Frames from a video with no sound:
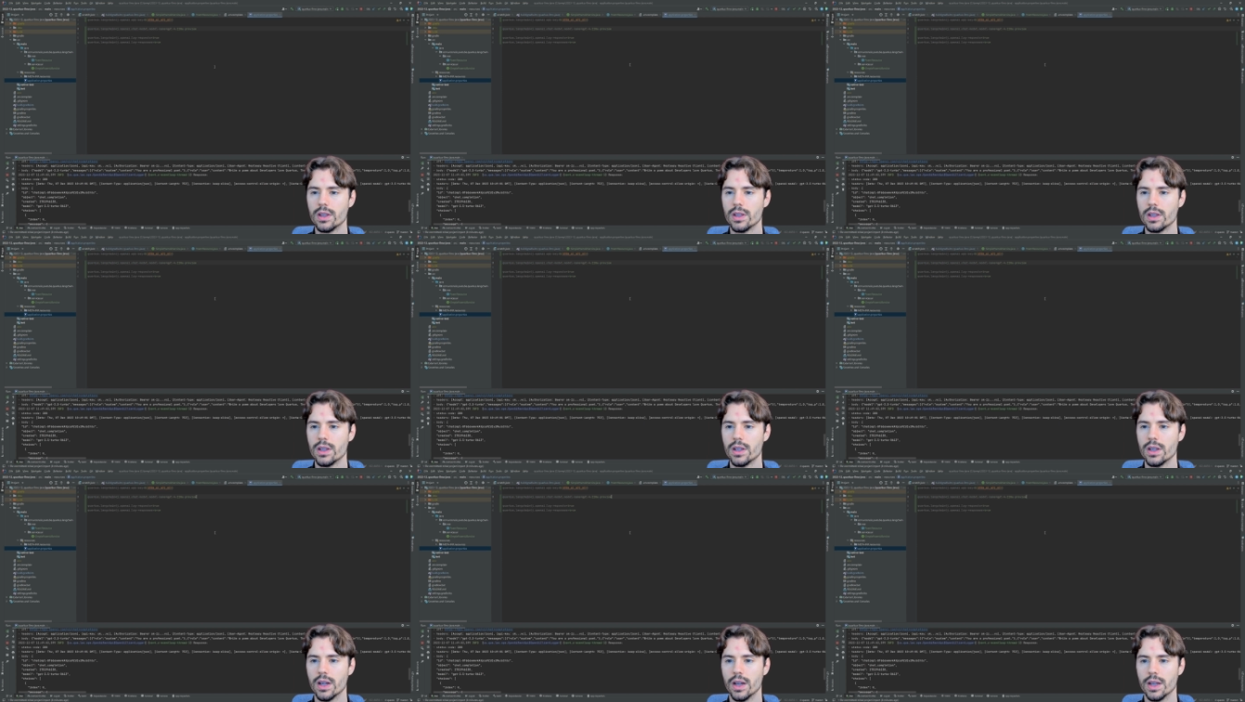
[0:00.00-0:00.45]

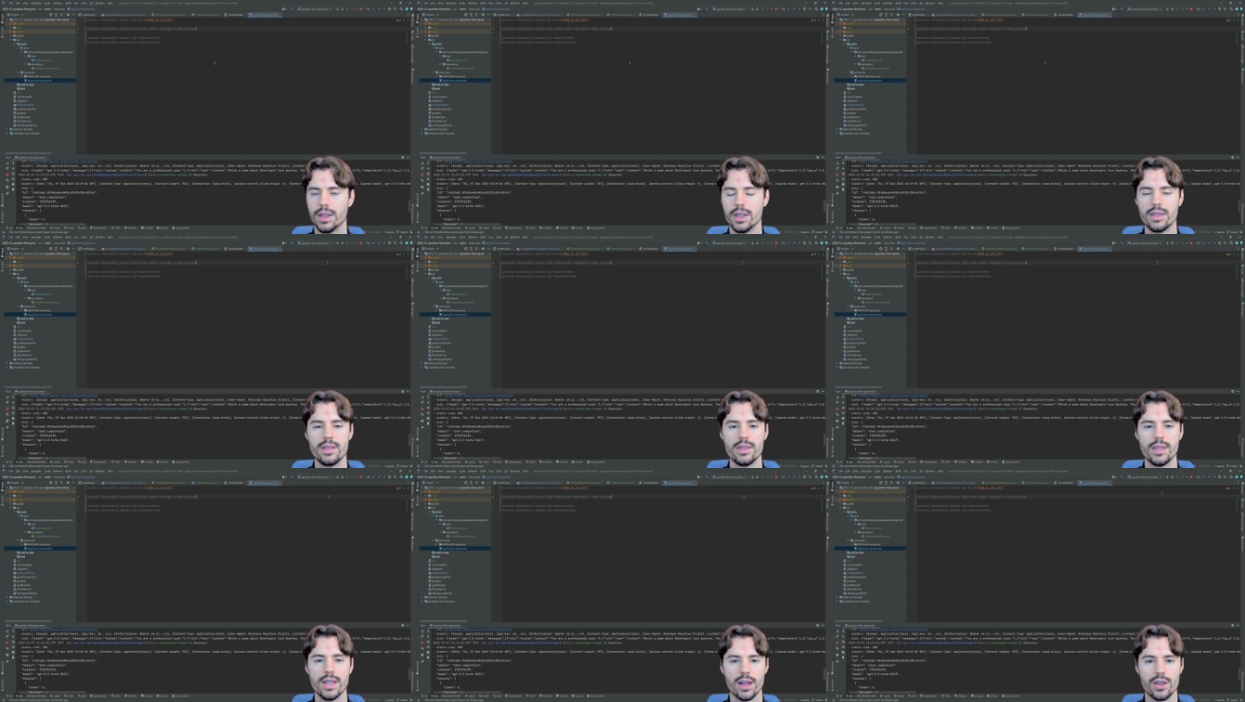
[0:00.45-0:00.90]
Uh, this
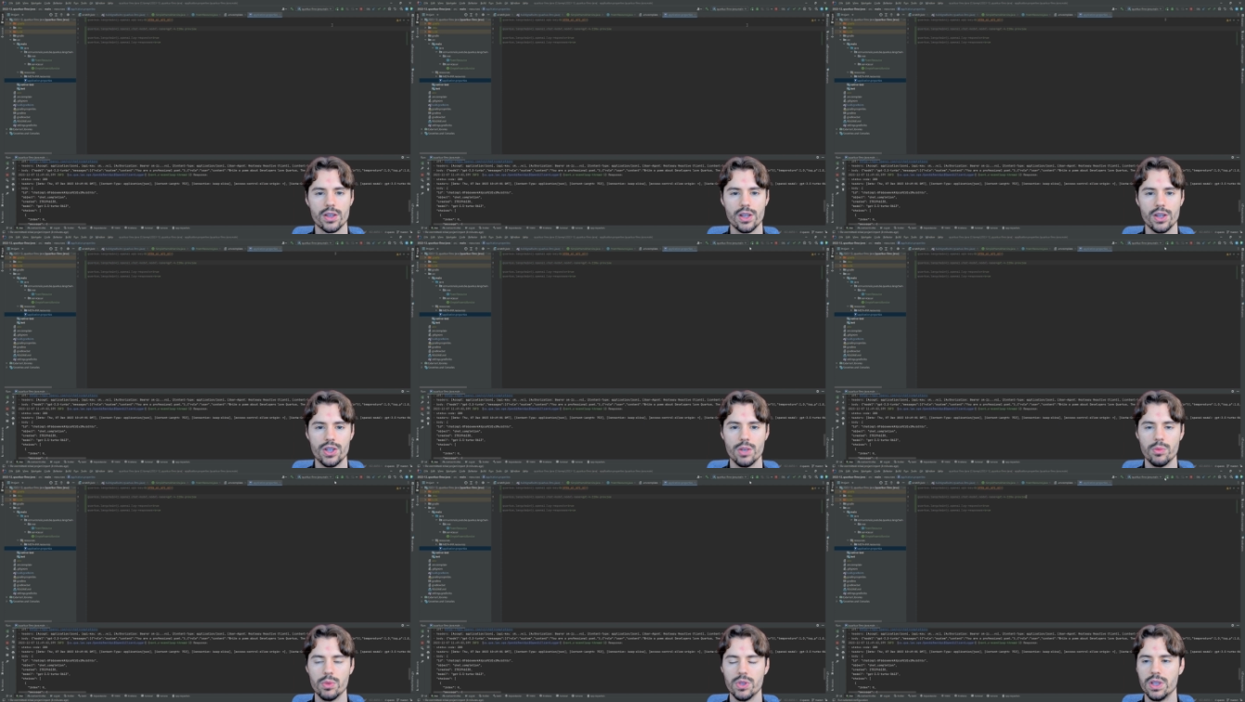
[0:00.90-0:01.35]
is actually
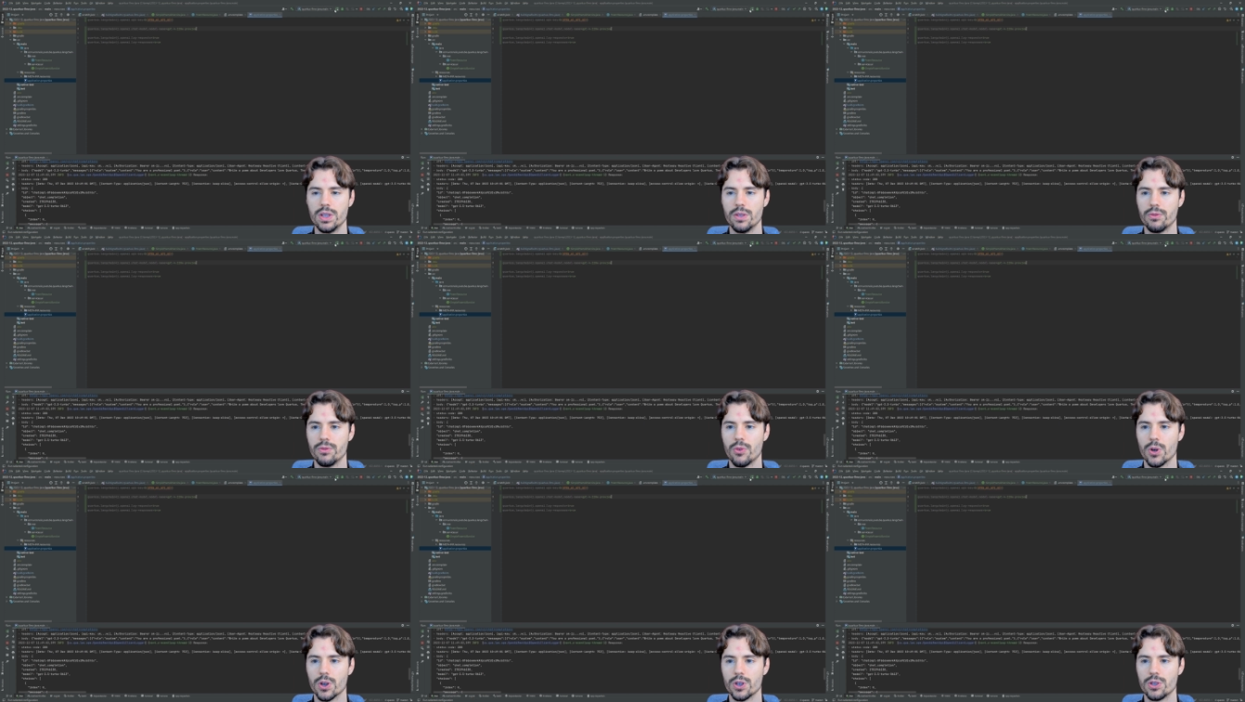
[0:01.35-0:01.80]

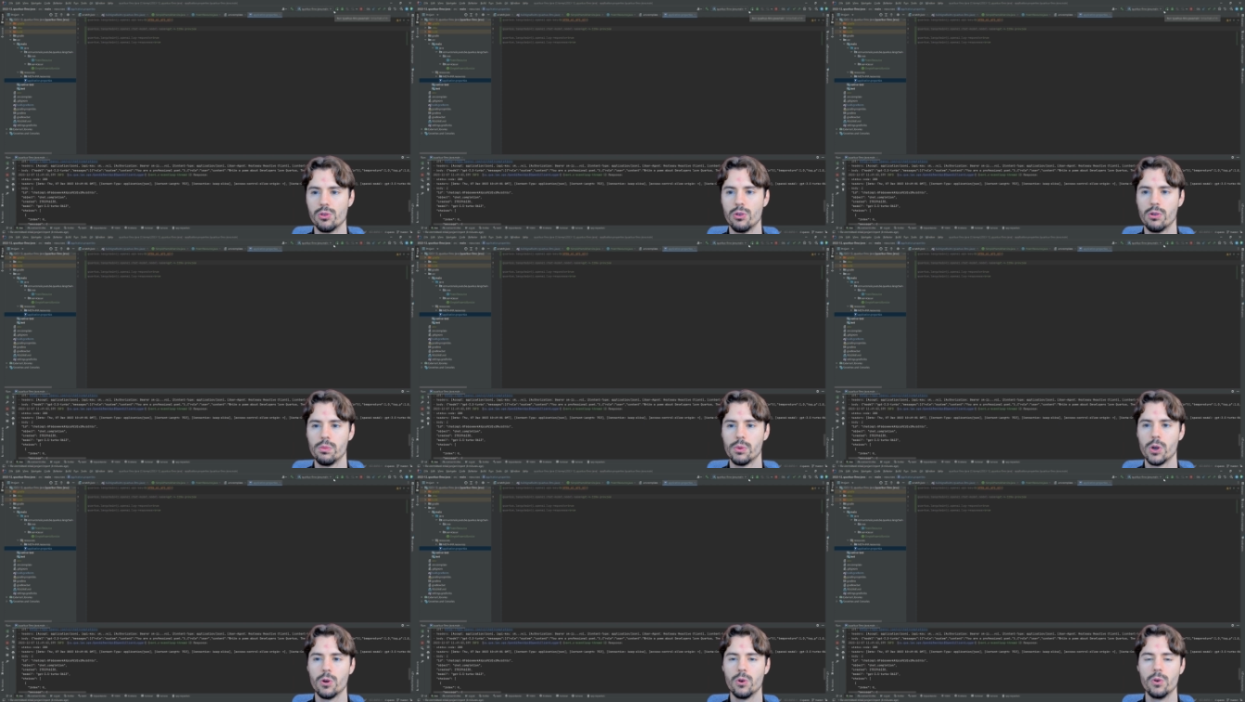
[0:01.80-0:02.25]
GPT-4
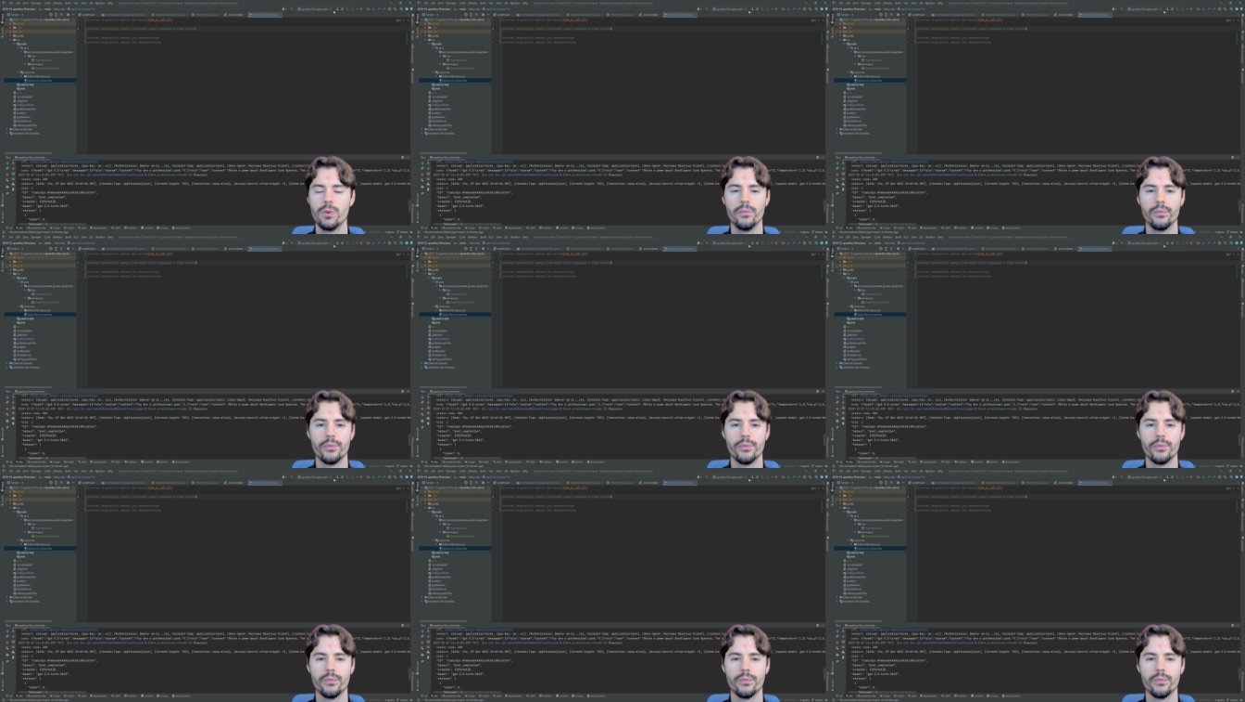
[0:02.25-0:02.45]
Turbo.